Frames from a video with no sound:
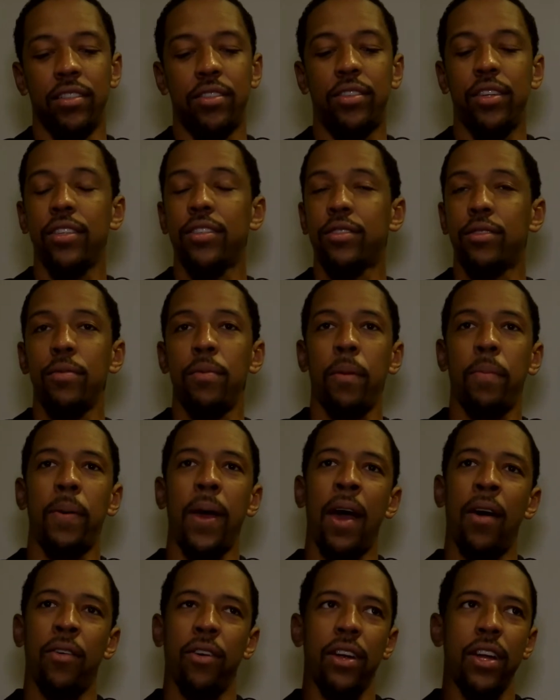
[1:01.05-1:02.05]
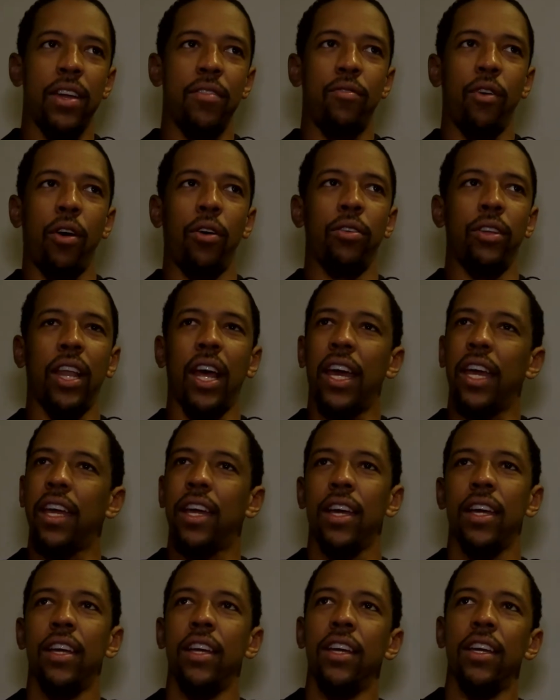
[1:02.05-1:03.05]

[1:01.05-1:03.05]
It's his superpower. He wrote, like,